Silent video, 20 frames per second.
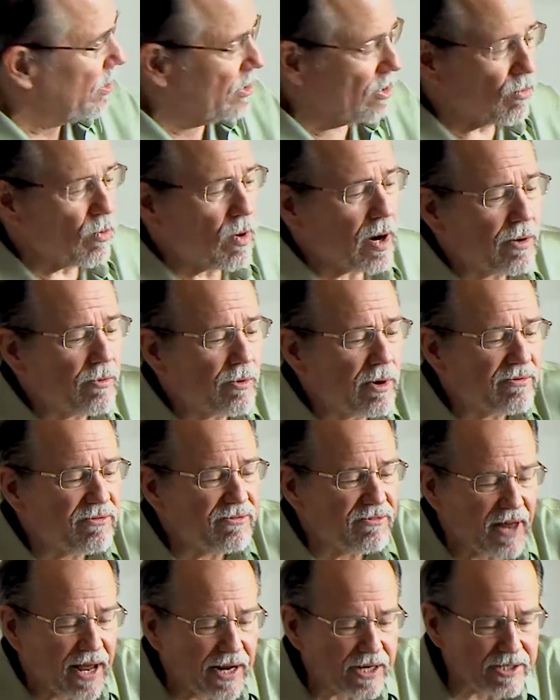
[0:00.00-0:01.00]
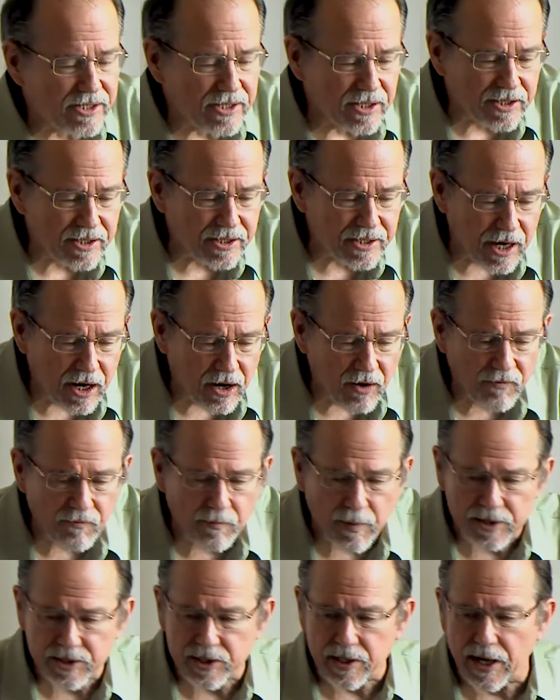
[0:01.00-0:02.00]
The 1 reflects itself,
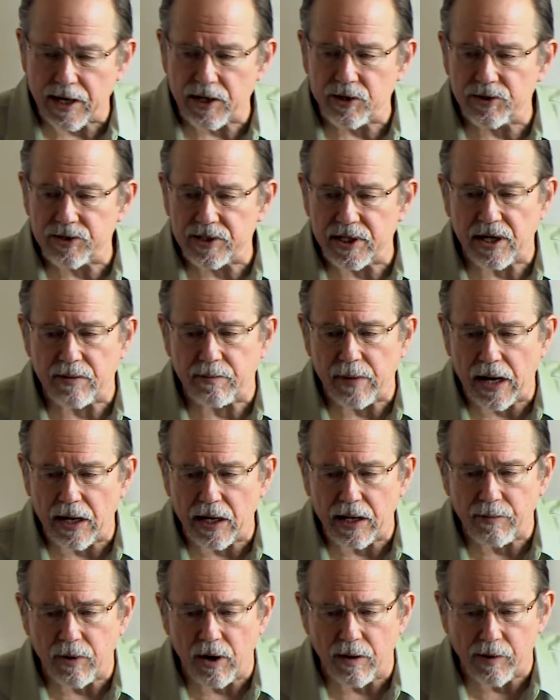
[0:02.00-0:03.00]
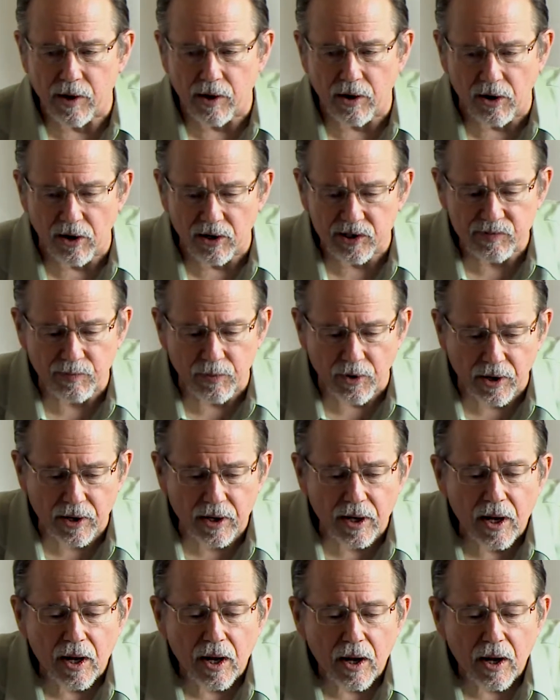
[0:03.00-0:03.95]
much like you see in Manly Palmer Hall's book,